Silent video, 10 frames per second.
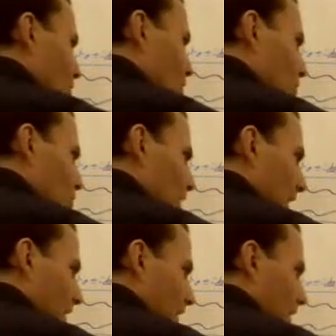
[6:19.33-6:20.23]

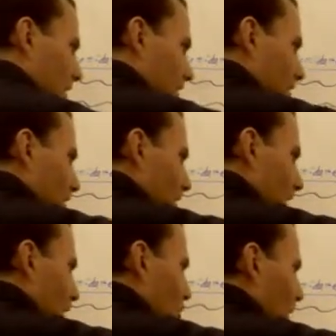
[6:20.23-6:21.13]
choline.
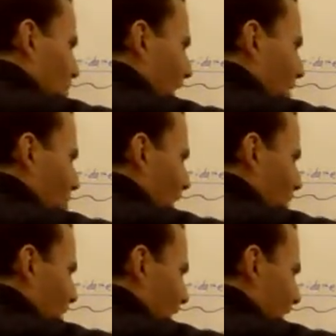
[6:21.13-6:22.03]
Oh, and by the
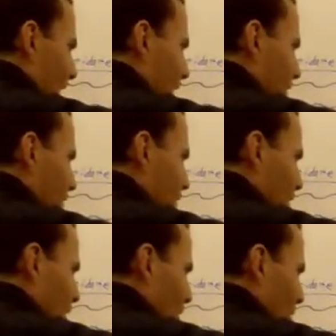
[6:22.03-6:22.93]
way, PS,
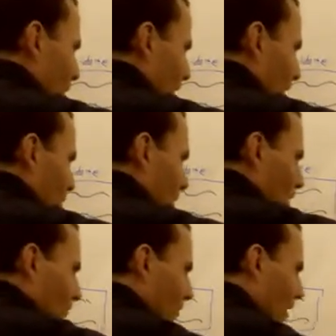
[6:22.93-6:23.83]
you can have
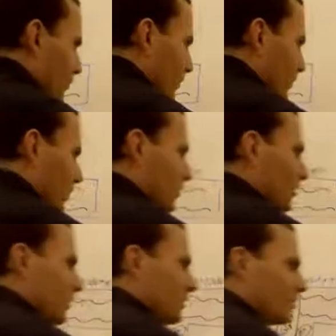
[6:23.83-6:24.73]

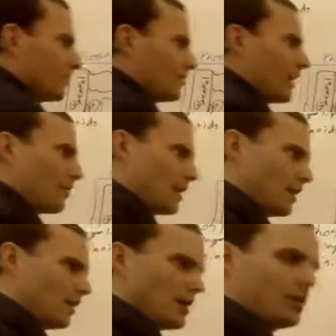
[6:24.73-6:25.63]
phosphatidyl serine.
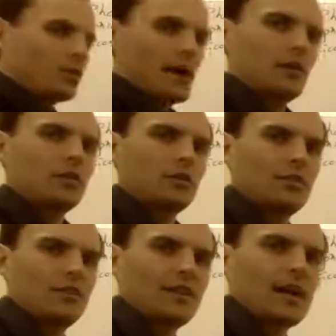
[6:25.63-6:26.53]
And I'll write all of
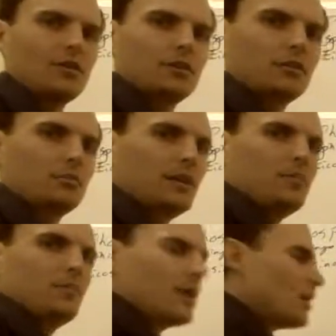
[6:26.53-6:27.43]
these out in a little
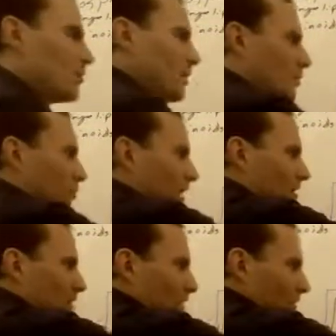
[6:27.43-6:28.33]
bit, but if you write
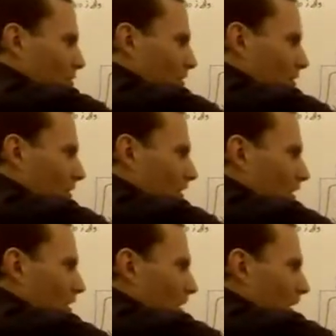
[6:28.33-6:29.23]
them in this
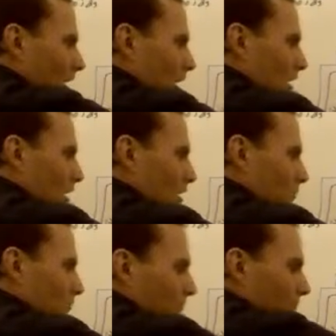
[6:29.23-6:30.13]
order,
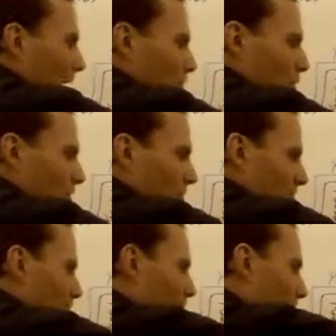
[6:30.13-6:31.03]
I wrote them
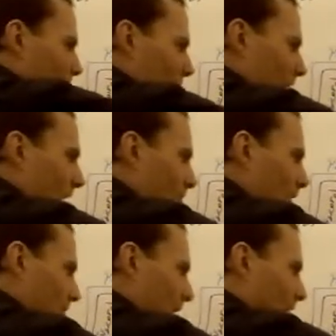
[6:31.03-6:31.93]
from bottom to top, but it
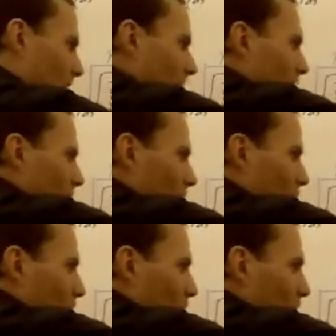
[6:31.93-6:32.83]
doesn't matter. If you
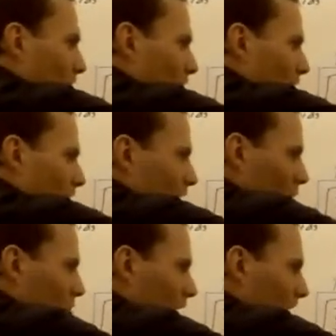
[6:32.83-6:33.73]
do phosphatidyl
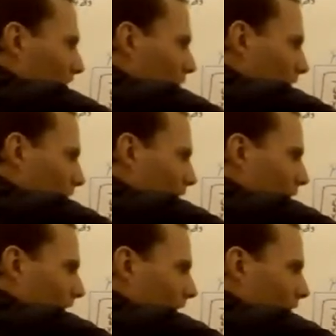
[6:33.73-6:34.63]
choline,
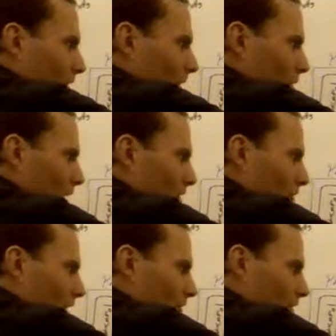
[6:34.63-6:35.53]
phosphatidyl ethanolamine,
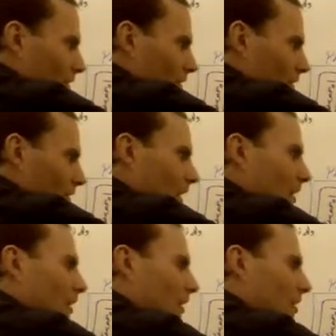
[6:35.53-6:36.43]
phosphatidyl
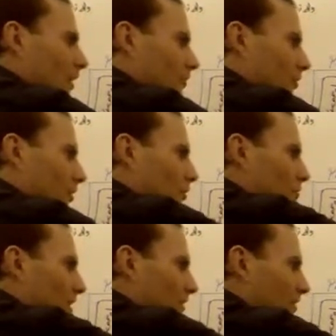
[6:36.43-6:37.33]

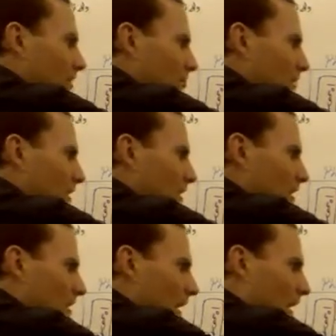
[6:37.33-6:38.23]
inositol, PC,
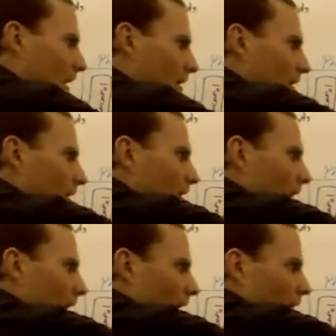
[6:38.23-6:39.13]
PE, PI,
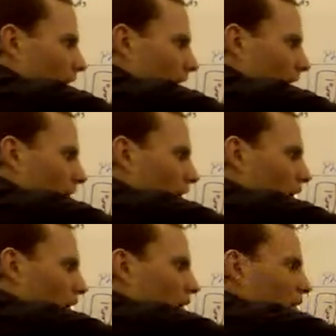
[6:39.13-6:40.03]
and then
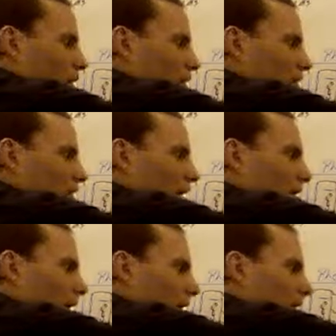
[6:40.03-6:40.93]
phosphatidyl
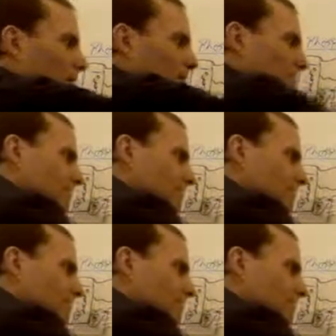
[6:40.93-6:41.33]
serine,